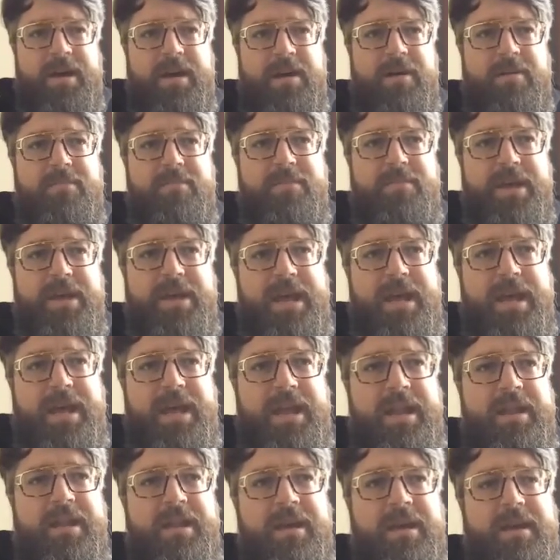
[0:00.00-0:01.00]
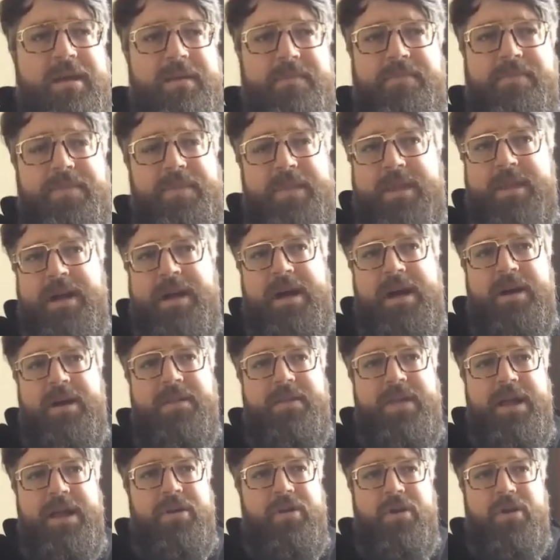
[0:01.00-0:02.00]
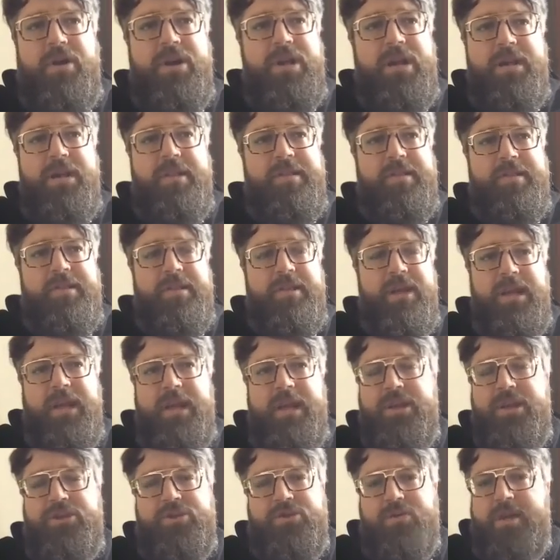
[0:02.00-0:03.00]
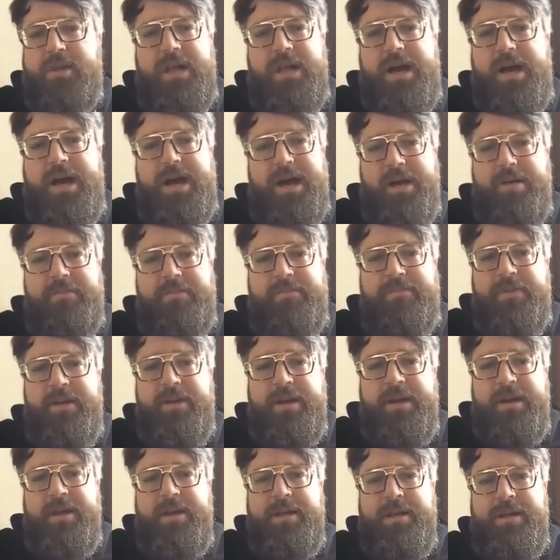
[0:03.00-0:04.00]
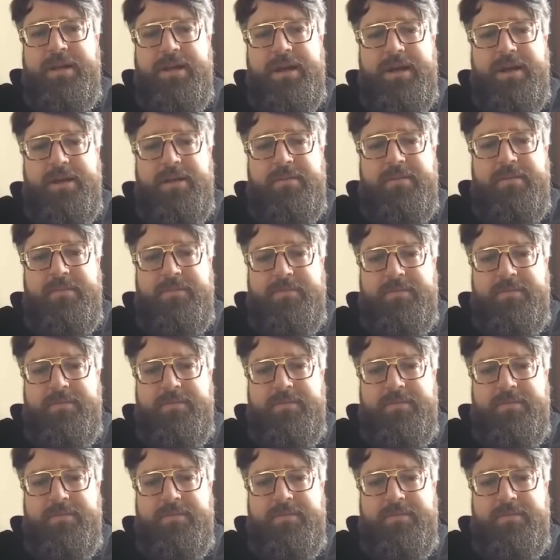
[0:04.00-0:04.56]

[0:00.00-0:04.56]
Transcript: then that audience is going to eat you alive.